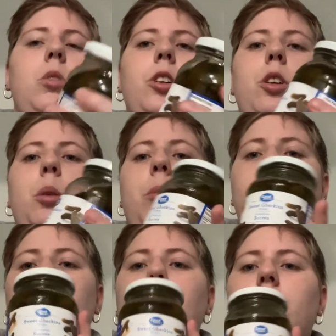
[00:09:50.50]
going to be
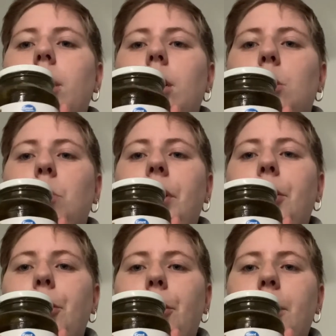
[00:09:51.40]
using Sweet
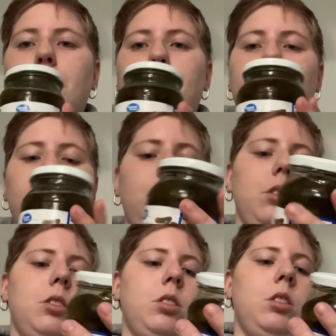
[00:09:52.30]
Gherkins
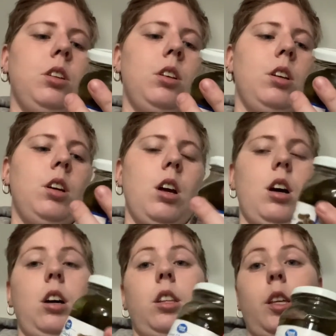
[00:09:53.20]
pickles.
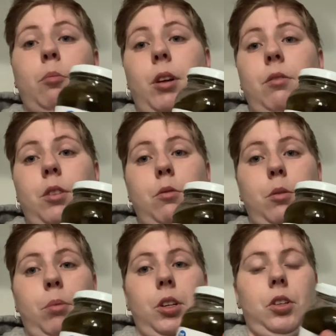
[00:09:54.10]
They're my
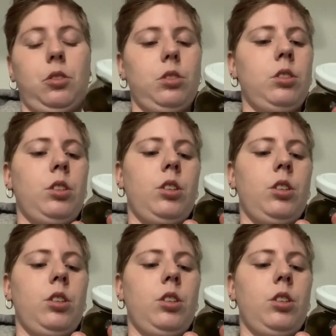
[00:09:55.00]
favorite pickles.